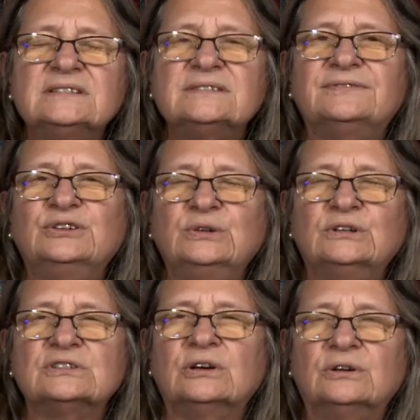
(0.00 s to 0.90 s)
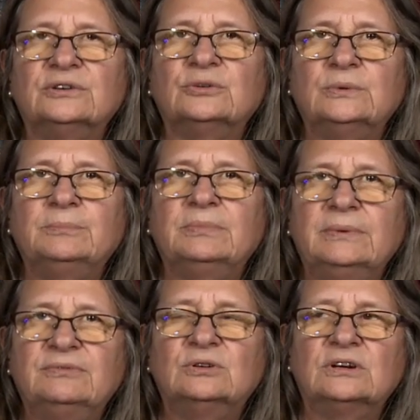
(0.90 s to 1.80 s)
few years ago, it was
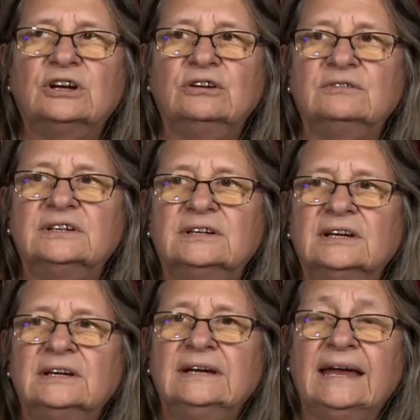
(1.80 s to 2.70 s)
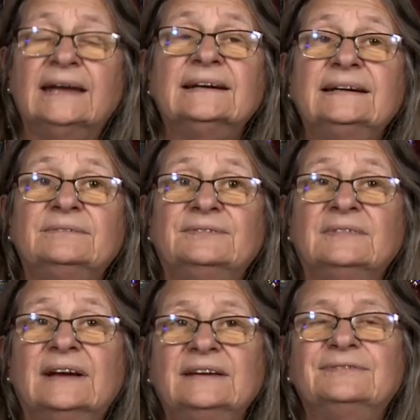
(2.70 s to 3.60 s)
before COVID, and I
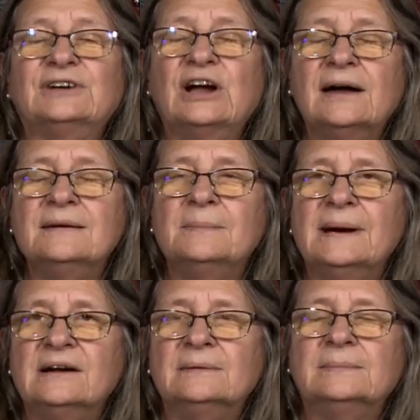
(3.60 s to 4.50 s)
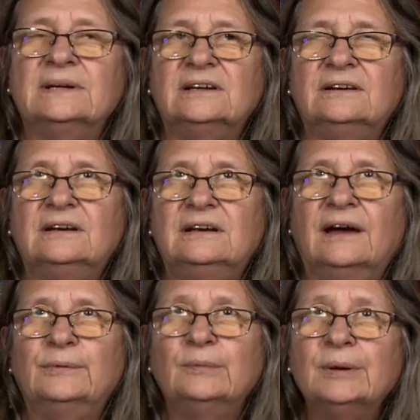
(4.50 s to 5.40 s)
had forgotten about it, but
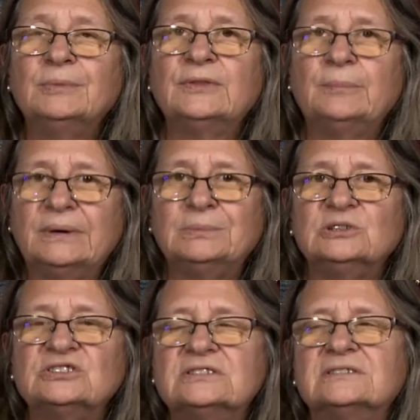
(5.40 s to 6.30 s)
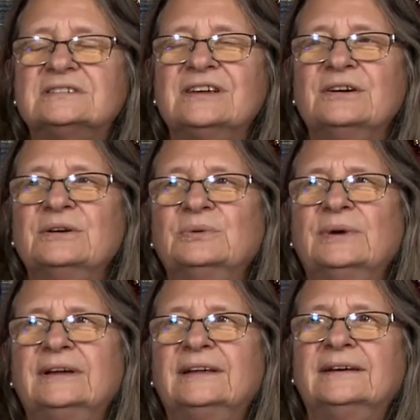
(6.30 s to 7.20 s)
I remembered the bubbles. So,
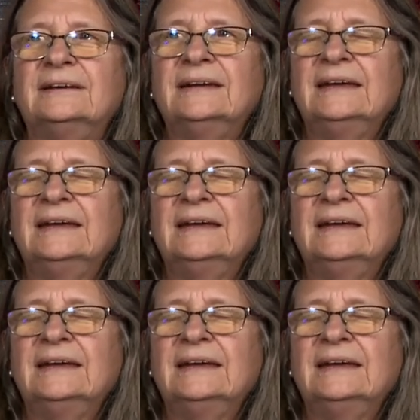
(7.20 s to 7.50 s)
and